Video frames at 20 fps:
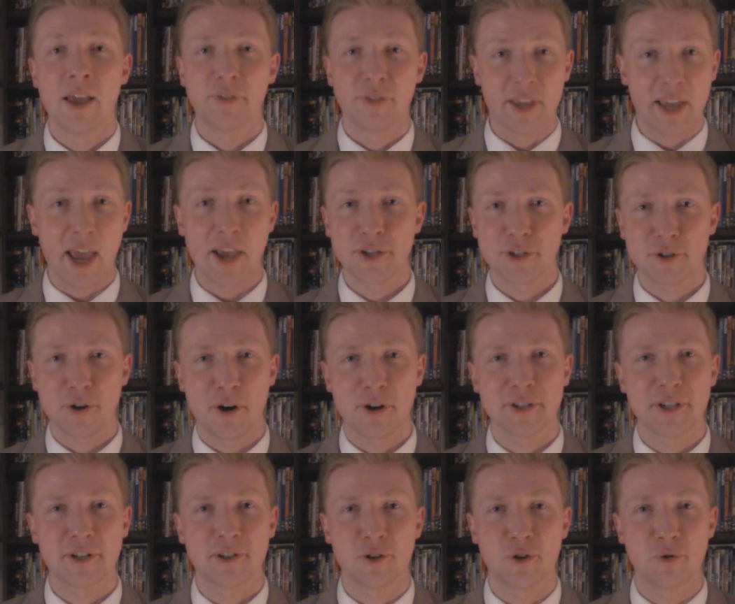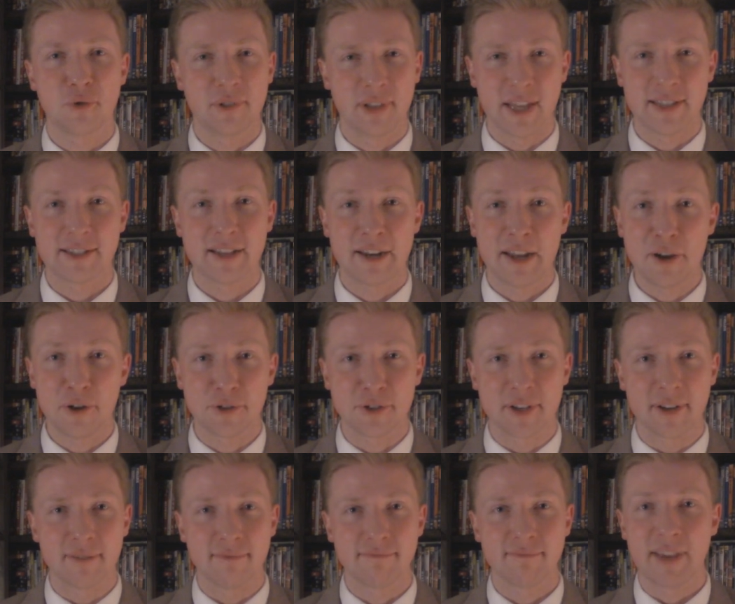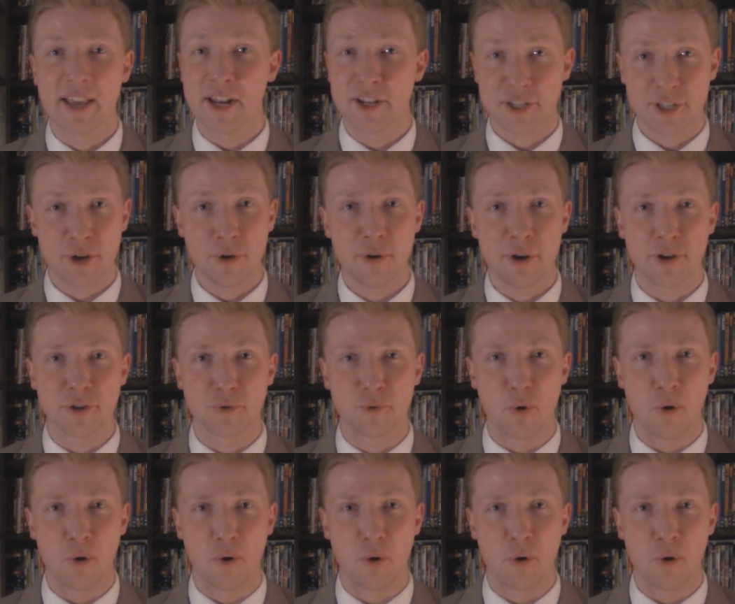The guest stars include Leslie Nielsen, in a serious